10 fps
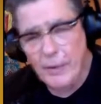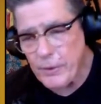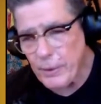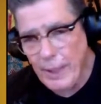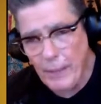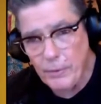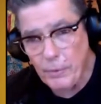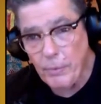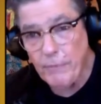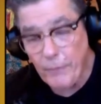I'm not sure
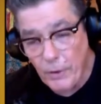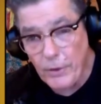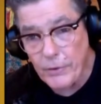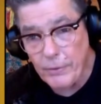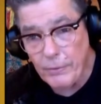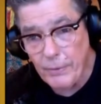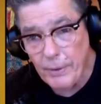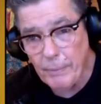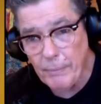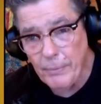how to
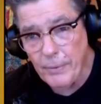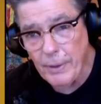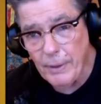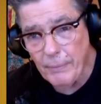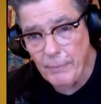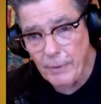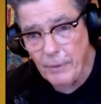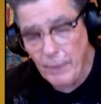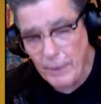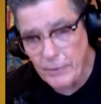reverse the
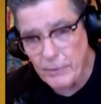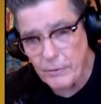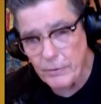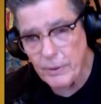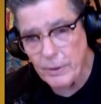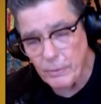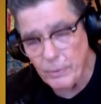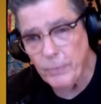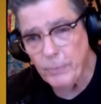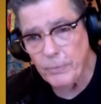the, the crisis
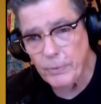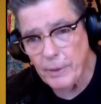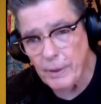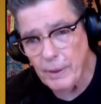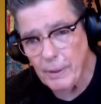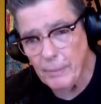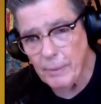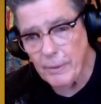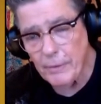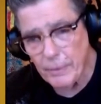that looms
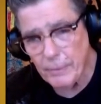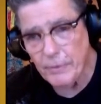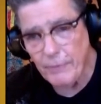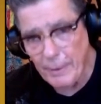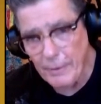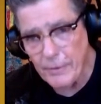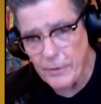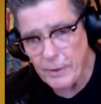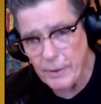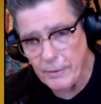um, in terms of
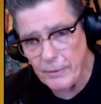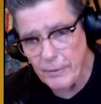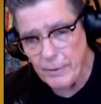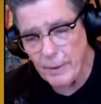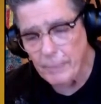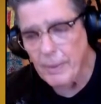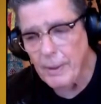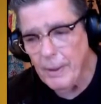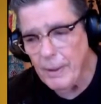energy in Europe